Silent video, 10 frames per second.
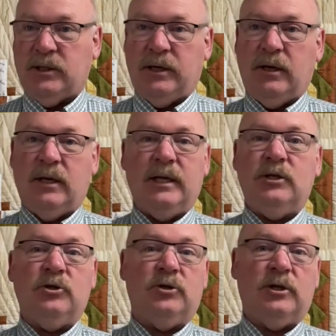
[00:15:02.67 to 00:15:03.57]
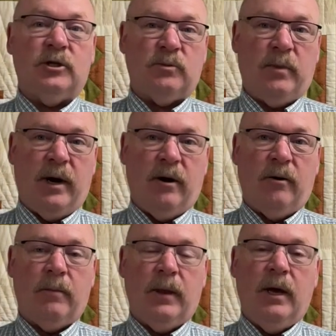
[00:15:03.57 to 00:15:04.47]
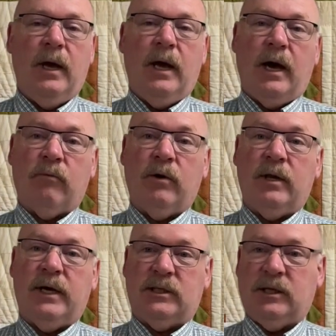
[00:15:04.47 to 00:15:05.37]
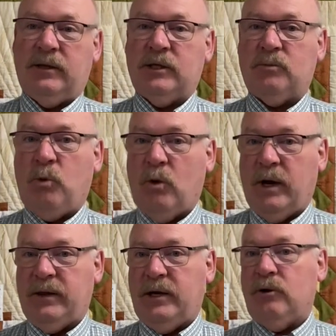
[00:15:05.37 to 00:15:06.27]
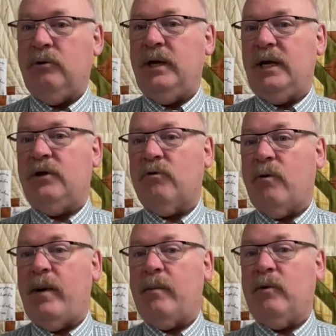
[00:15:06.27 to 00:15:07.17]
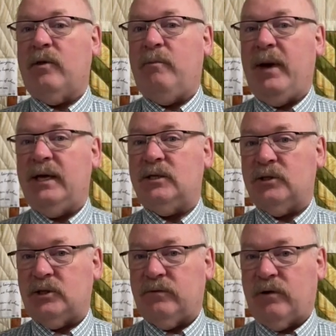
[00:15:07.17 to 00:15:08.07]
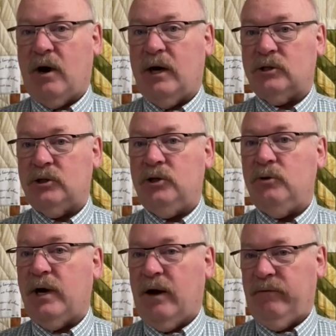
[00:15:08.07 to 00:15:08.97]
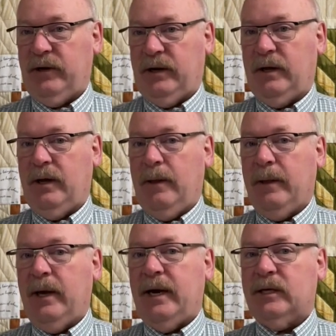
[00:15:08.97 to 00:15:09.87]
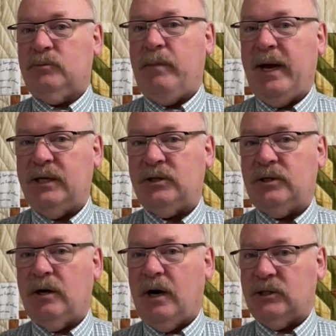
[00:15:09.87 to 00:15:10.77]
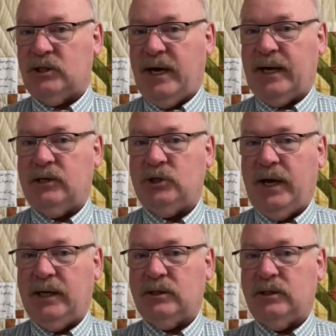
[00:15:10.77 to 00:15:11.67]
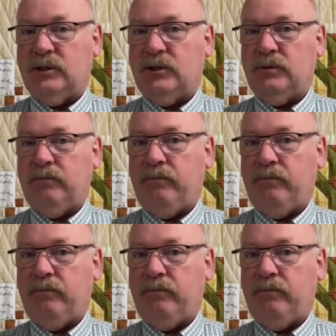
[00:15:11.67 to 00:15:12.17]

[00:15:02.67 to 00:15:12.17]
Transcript: that it'll lead you to despair. And really, it's at this point that you need to remember the basis of God's new covenant it's based on second chances.